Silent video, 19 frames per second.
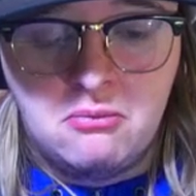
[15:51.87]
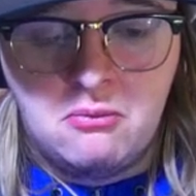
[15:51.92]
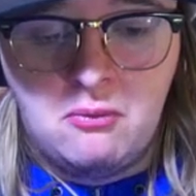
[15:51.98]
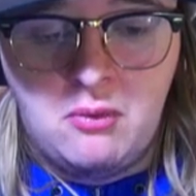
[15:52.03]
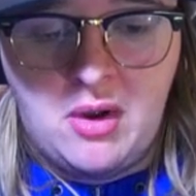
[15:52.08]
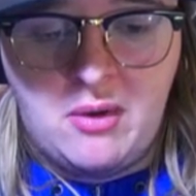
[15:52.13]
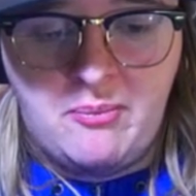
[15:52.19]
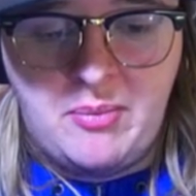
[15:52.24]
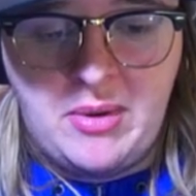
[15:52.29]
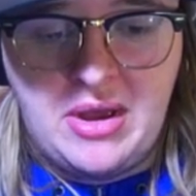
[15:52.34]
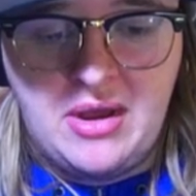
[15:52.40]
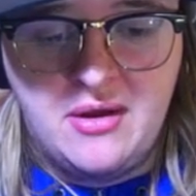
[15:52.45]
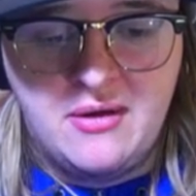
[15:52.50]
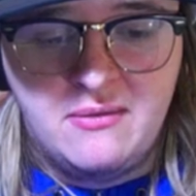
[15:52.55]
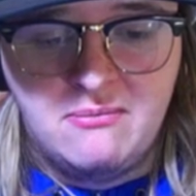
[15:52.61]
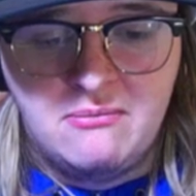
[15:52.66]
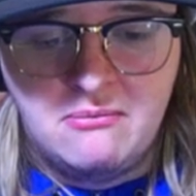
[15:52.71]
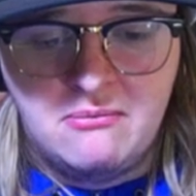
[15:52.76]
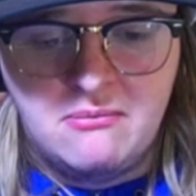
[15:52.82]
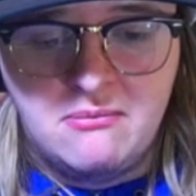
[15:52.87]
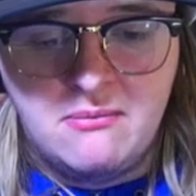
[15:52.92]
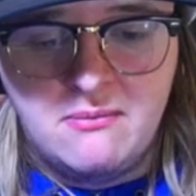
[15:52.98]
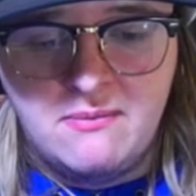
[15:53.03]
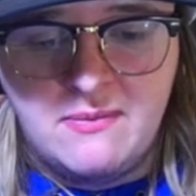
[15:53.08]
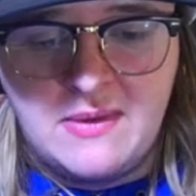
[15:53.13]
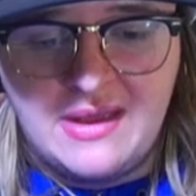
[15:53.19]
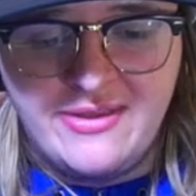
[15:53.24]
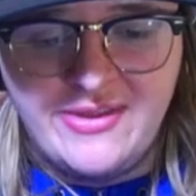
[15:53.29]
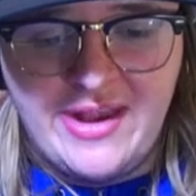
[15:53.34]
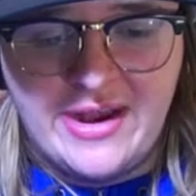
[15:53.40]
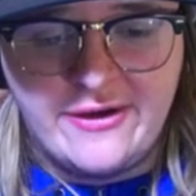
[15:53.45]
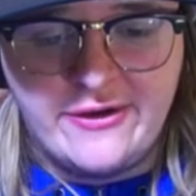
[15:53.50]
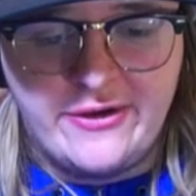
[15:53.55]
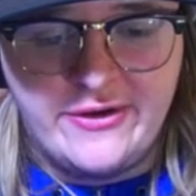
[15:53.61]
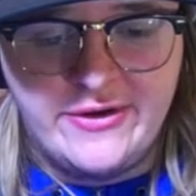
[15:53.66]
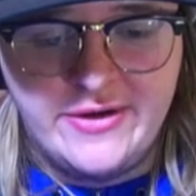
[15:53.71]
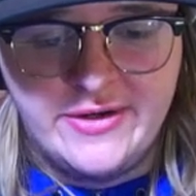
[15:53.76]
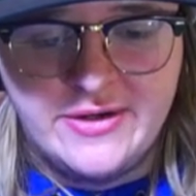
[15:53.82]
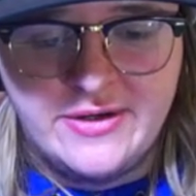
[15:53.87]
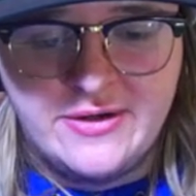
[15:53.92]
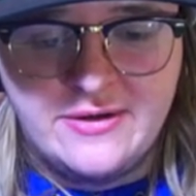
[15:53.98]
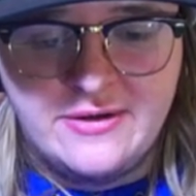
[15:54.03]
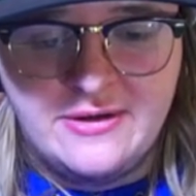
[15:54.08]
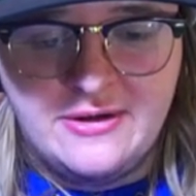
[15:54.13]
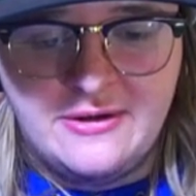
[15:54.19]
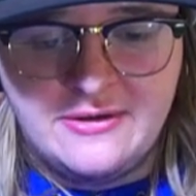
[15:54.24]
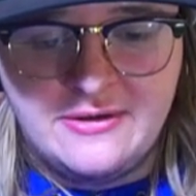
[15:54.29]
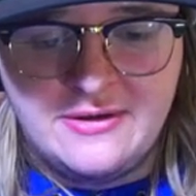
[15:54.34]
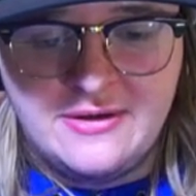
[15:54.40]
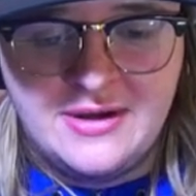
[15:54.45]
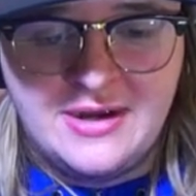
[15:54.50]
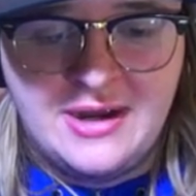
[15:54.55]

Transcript: Welp, that's not good. Huh.